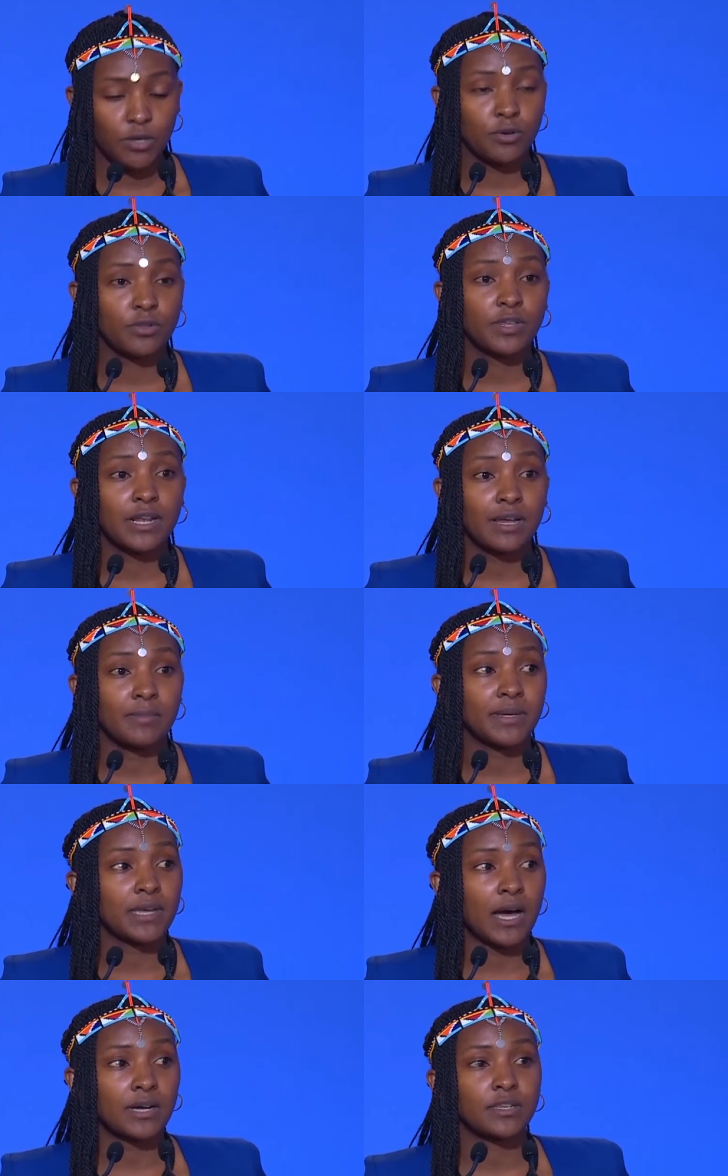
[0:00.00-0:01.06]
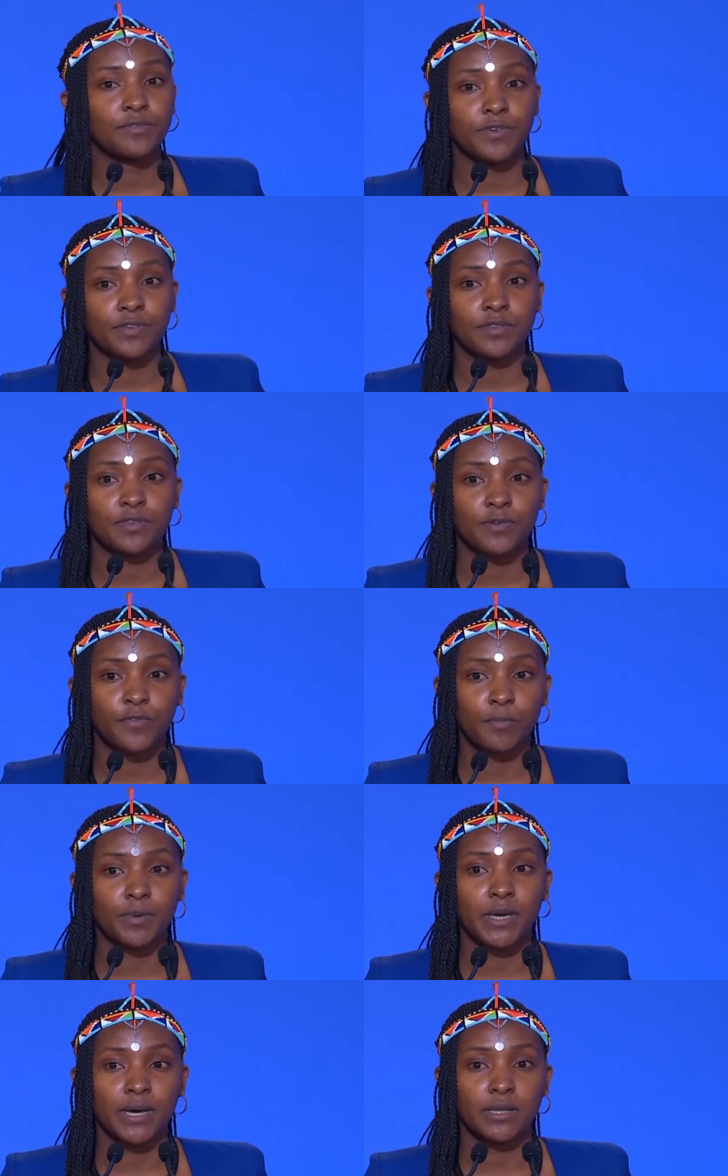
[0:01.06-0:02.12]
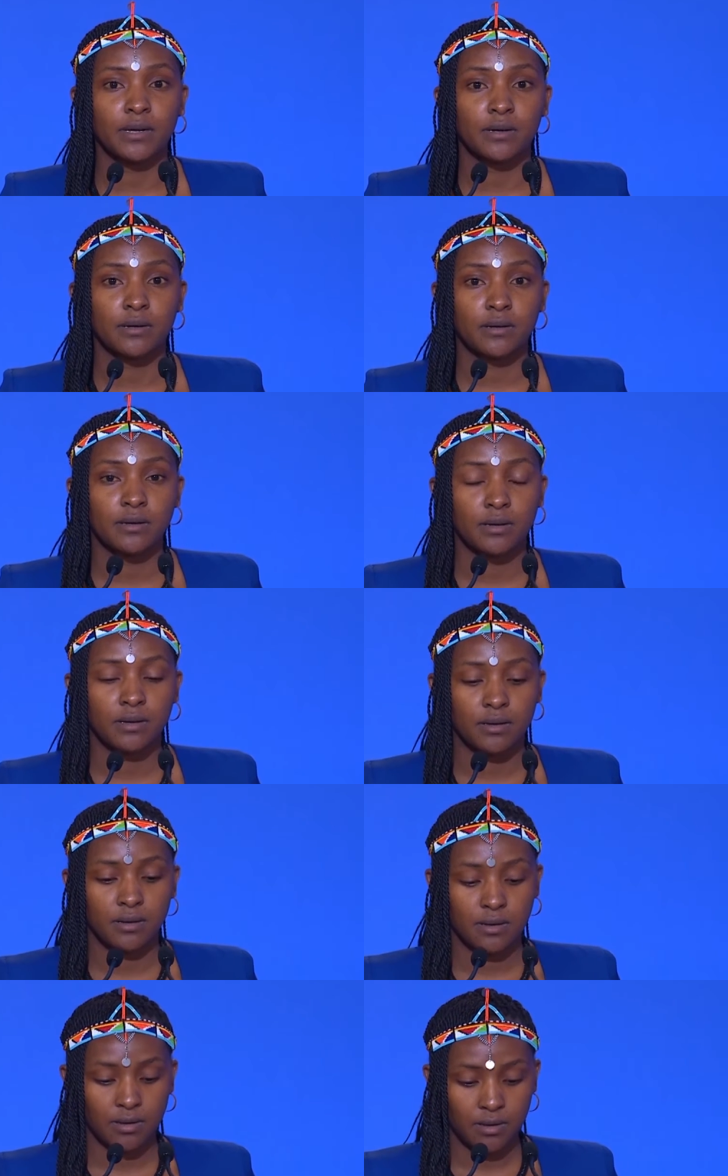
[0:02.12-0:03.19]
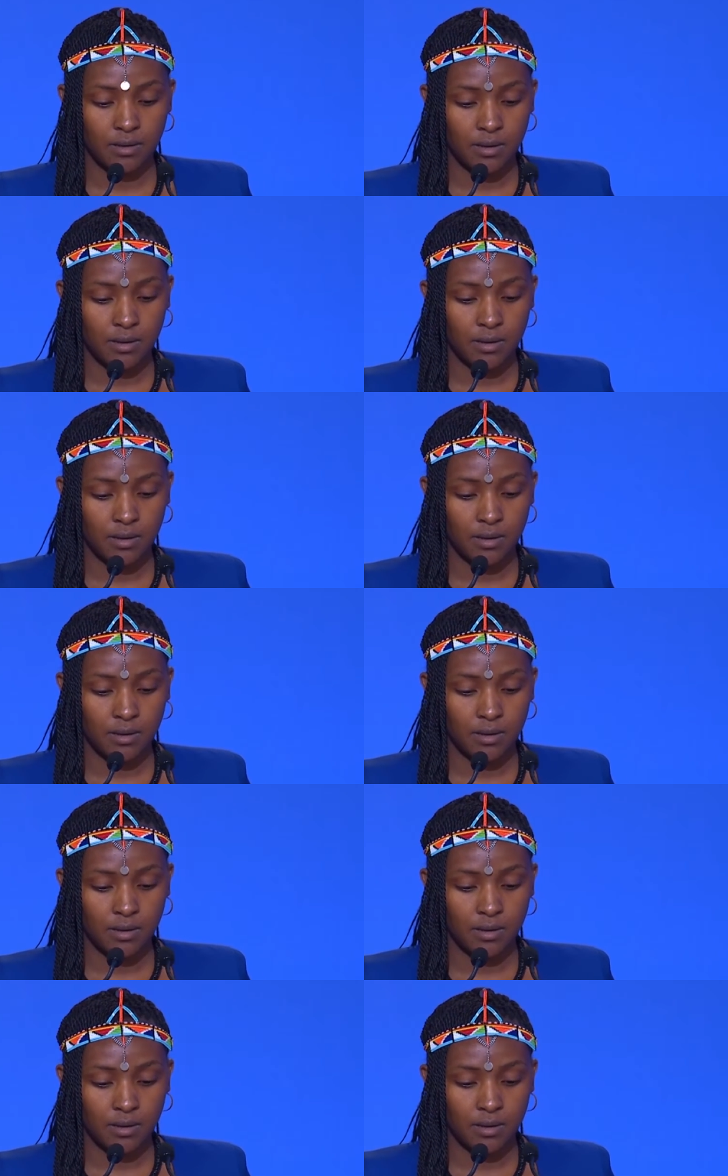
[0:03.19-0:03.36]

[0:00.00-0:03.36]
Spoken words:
and this is, as I have been mentioning, closely